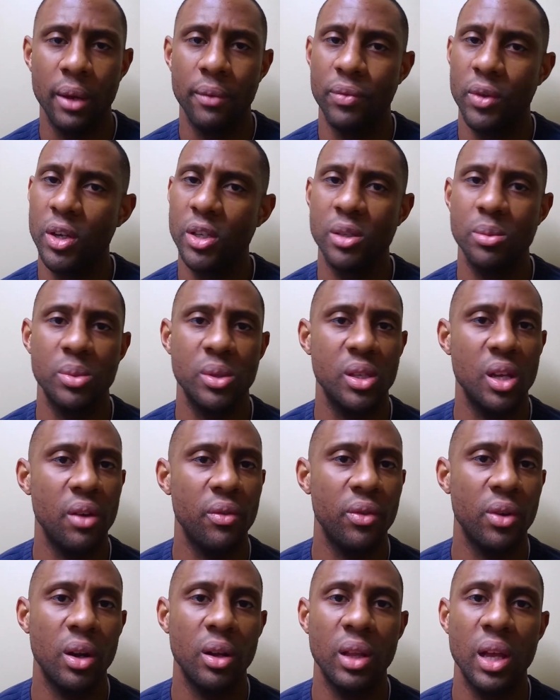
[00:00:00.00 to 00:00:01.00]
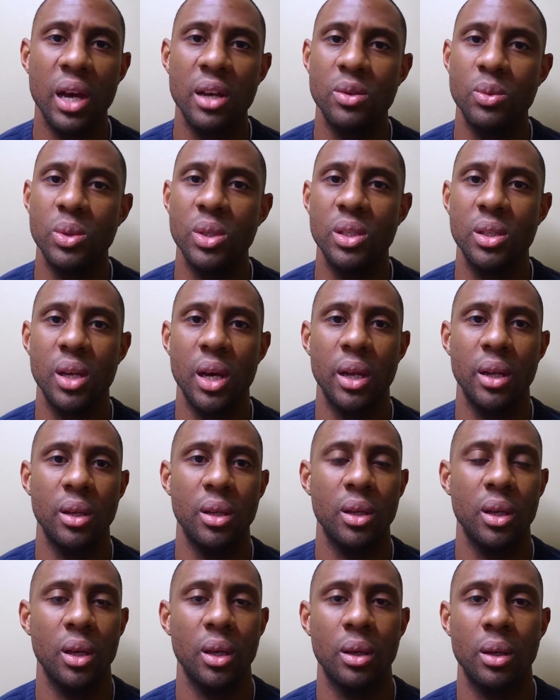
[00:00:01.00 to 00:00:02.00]
There's some stuff in our lives we just got to
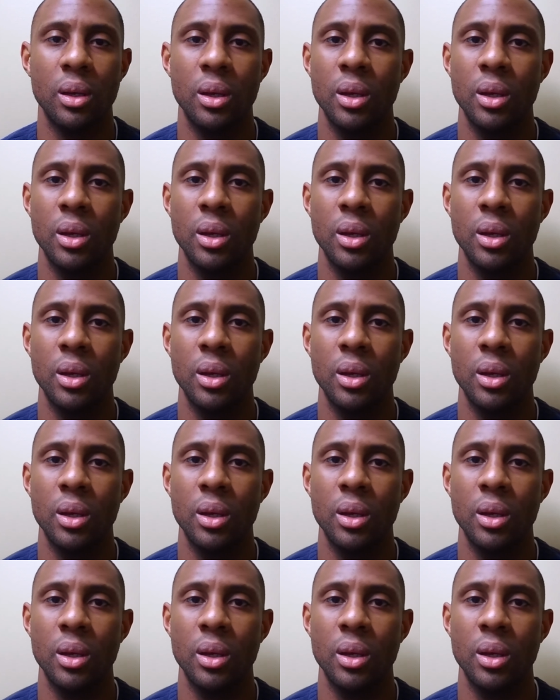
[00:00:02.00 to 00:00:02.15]
kick